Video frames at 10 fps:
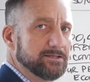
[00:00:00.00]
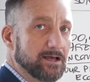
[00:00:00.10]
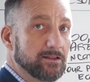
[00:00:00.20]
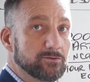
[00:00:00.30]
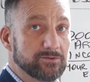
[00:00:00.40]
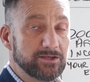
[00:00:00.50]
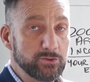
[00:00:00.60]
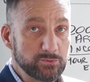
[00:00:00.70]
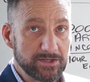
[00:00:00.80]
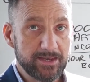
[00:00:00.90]
dollar that
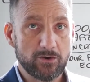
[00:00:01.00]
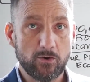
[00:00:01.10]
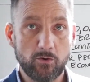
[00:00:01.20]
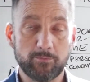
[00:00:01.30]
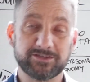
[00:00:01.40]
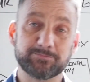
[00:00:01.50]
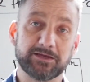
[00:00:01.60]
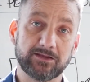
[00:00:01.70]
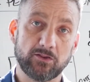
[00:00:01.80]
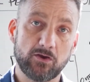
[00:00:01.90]
you take home is
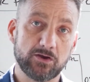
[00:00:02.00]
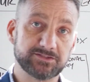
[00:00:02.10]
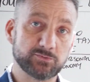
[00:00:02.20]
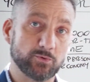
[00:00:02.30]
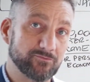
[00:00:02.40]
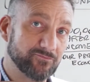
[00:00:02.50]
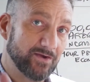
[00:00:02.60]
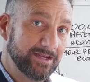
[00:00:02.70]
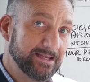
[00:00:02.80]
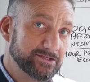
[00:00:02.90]
being lost toward
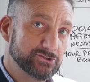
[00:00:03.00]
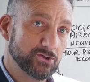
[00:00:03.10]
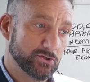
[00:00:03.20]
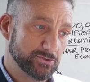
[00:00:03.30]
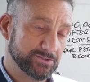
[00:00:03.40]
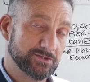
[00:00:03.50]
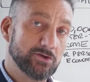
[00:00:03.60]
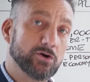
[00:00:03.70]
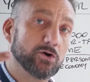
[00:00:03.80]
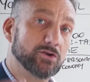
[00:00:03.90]
finance charges
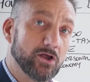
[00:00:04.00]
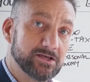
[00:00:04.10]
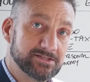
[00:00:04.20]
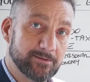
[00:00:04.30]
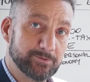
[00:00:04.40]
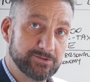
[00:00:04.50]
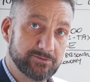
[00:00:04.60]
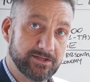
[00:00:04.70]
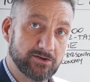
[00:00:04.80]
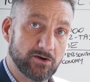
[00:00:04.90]
or lost
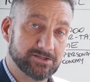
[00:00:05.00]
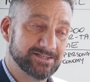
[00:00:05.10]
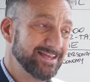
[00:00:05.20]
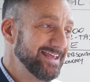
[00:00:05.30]
opportunity cost.